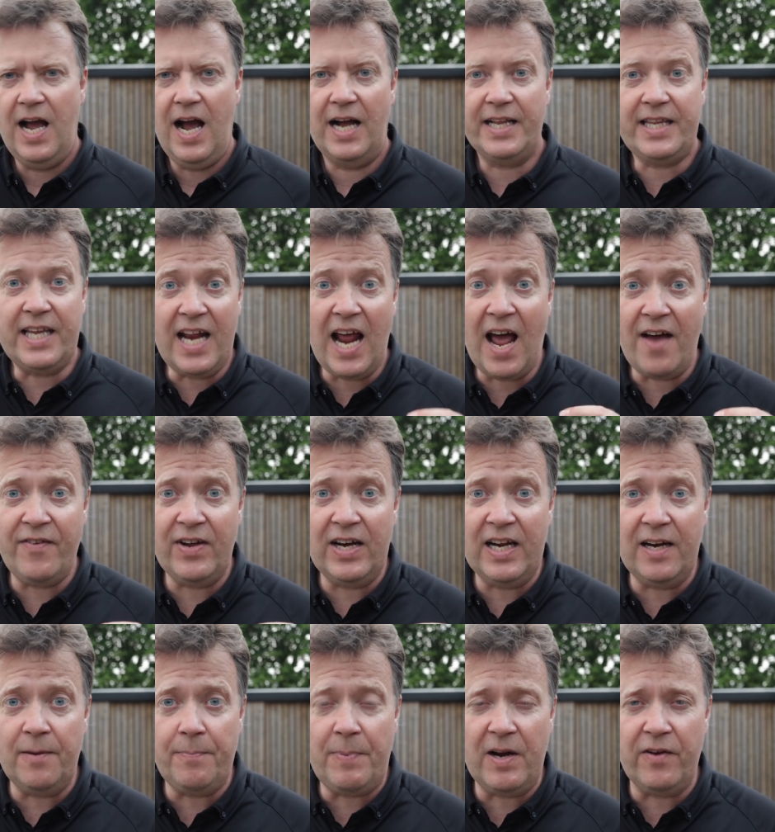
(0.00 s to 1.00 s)
I did have a
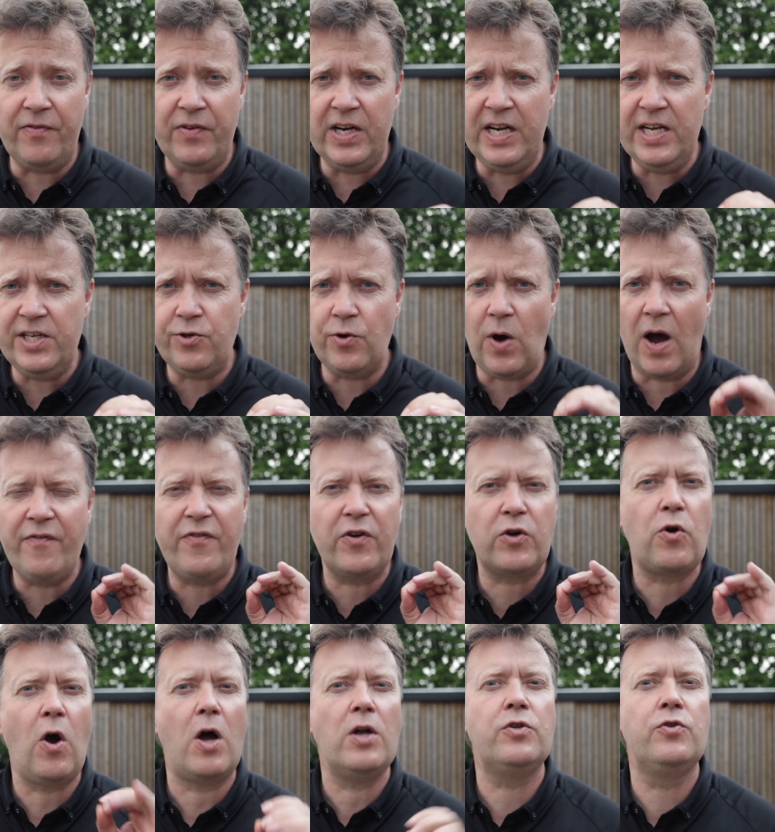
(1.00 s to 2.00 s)
little bit of an issue. I
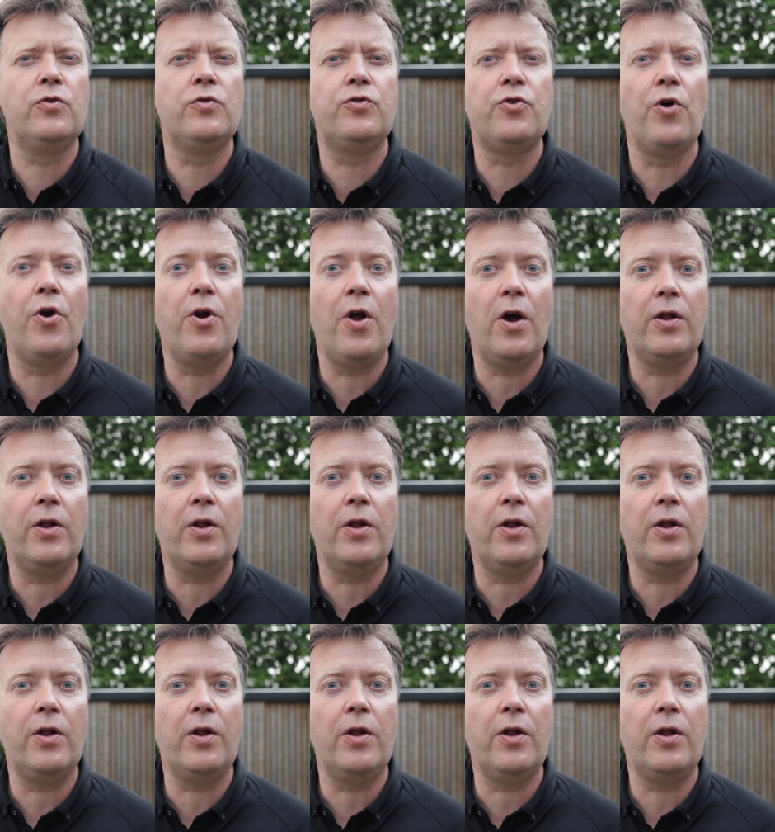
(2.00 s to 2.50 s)
forgot to turn